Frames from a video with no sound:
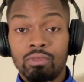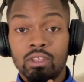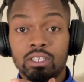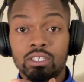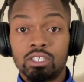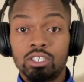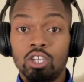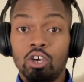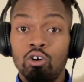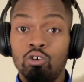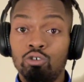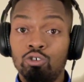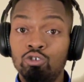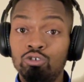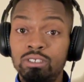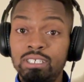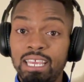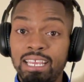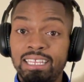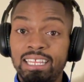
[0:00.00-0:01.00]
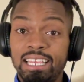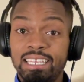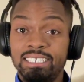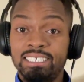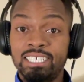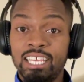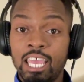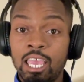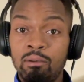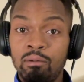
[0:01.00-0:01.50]
So you take that
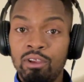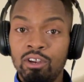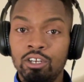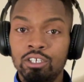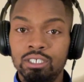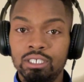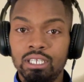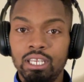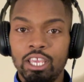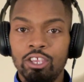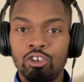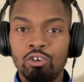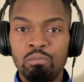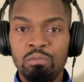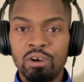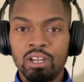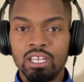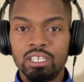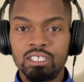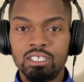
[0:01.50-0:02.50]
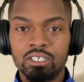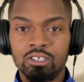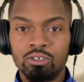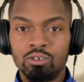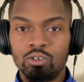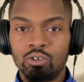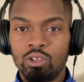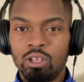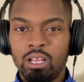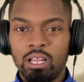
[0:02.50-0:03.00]
same energy and you put it
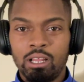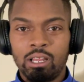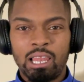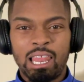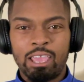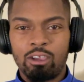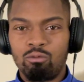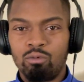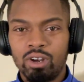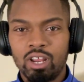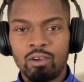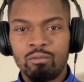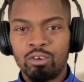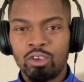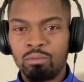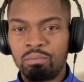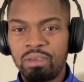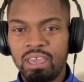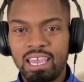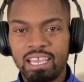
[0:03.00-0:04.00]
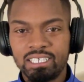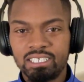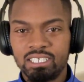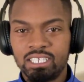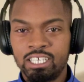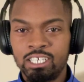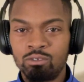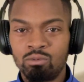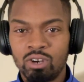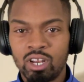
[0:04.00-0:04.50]
to like whatever your
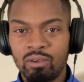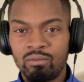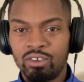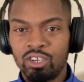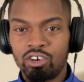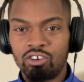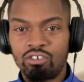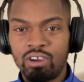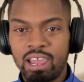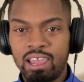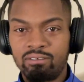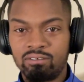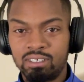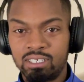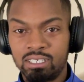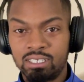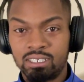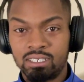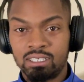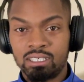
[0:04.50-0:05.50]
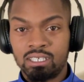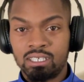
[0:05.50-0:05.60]
passion is, whatever your craft is.